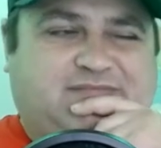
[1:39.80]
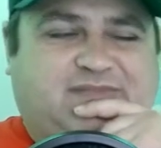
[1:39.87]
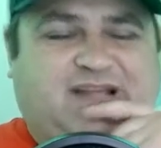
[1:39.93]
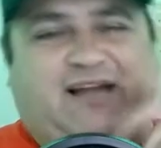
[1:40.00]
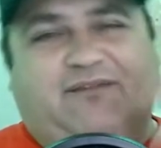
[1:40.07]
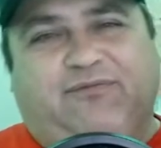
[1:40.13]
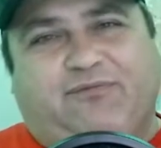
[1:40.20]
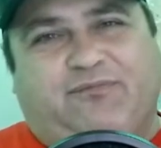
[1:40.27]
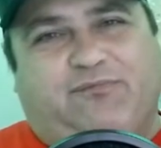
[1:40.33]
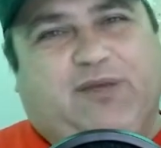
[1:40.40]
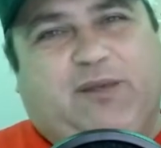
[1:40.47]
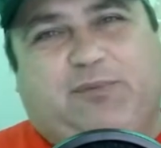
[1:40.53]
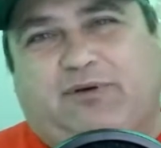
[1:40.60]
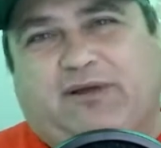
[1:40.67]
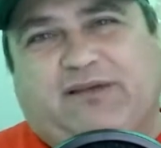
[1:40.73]
I've
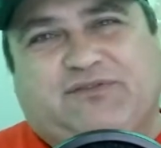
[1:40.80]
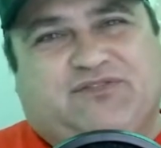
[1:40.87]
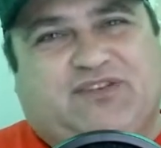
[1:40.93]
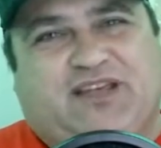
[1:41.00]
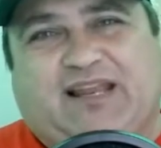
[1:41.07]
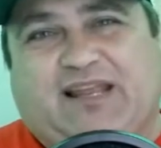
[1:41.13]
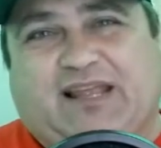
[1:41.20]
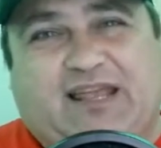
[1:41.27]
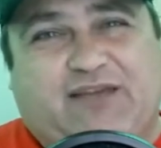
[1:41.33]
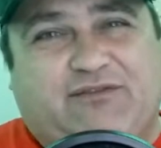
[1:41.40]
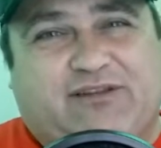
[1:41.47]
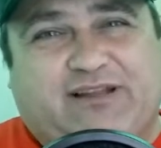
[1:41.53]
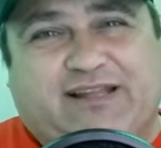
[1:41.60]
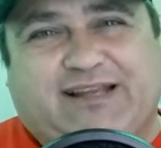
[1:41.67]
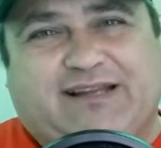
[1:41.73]
people have said
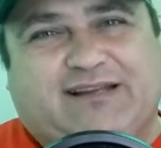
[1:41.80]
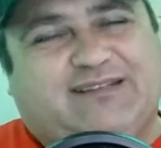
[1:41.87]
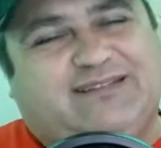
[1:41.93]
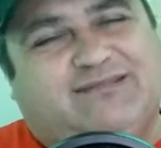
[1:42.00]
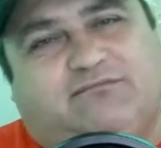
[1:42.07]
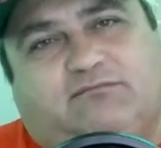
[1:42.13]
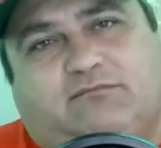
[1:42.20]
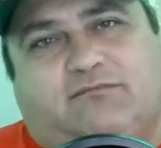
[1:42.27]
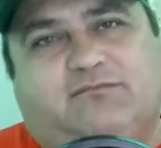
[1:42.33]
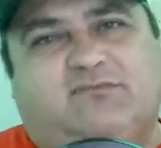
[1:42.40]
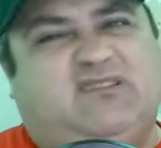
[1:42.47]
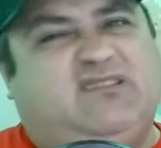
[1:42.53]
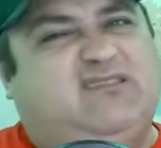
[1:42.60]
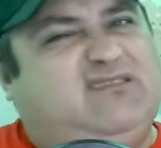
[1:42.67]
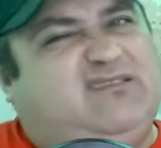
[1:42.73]
Evil-Lyn.
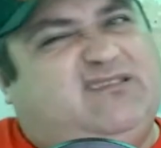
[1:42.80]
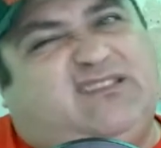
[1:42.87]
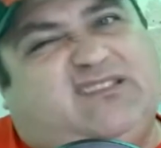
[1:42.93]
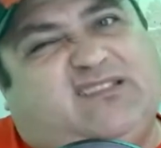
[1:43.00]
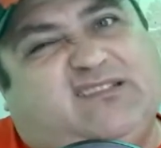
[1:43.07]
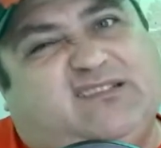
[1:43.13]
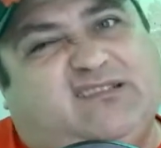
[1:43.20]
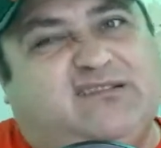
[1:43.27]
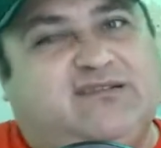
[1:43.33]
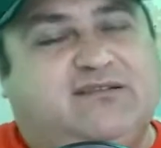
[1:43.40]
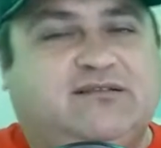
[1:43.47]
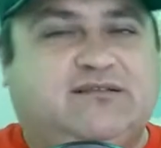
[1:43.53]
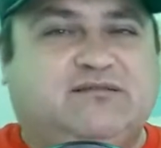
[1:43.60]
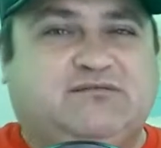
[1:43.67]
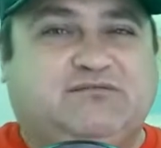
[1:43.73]
Eh,
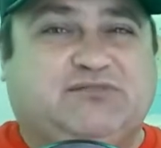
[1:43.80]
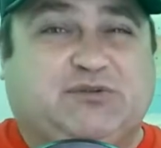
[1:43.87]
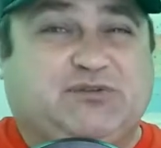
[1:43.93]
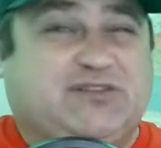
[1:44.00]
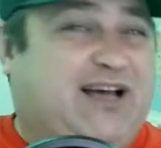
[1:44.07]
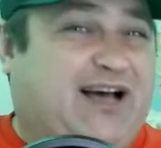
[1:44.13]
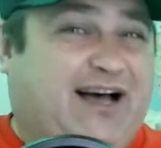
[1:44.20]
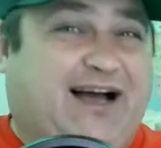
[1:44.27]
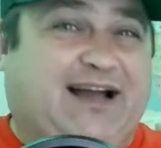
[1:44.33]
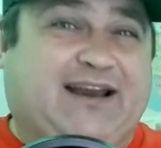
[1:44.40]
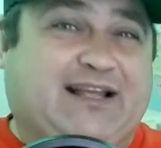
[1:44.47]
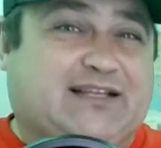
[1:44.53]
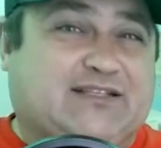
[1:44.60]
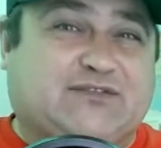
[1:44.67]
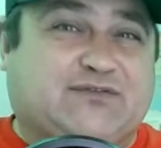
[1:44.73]
she was hot.
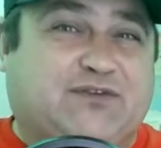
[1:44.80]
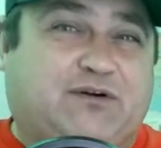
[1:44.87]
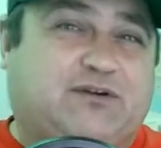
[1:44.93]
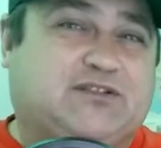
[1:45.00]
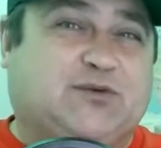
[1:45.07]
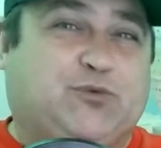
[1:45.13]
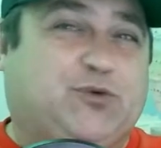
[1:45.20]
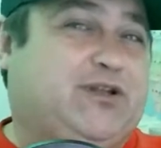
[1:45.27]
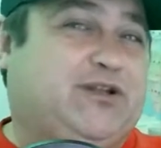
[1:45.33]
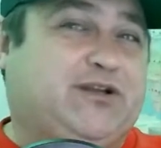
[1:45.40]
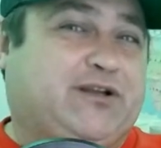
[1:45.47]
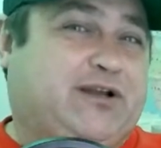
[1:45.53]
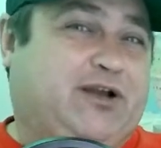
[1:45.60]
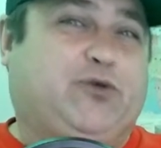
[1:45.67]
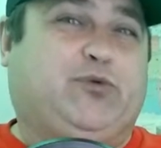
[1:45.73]
That's as far as i want to
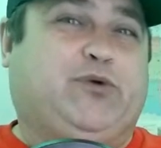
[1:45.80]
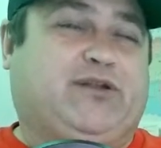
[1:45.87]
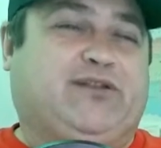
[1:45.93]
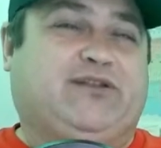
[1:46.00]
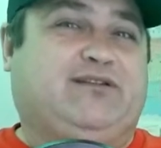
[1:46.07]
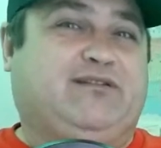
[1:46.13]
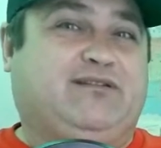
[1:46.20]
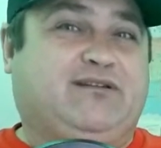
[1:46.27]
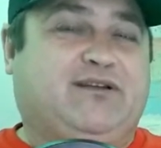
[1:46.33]
go with it.